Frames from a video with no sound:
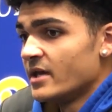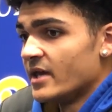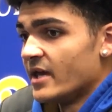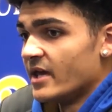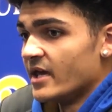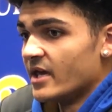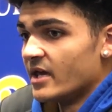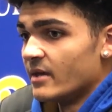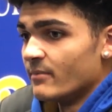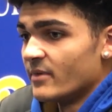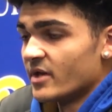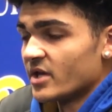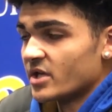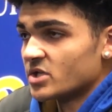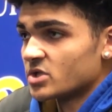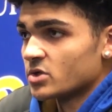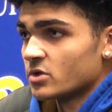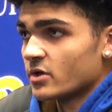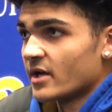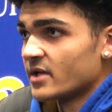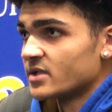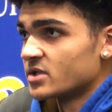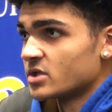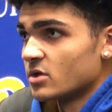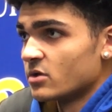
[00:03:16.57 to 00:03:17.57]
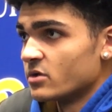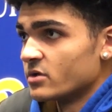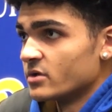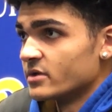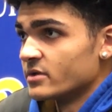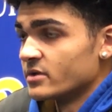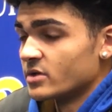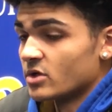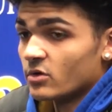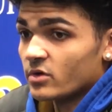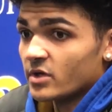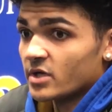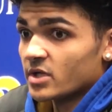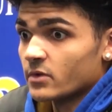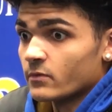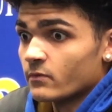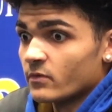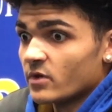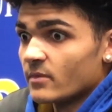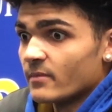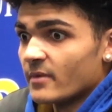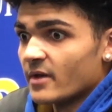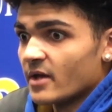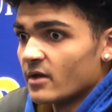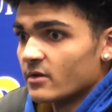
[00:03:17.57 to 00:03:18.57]
and making sure I turn and go get the
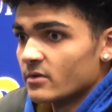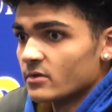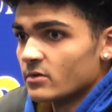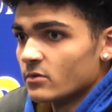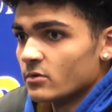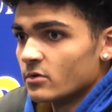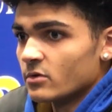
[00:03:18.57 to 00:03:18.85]
rebound,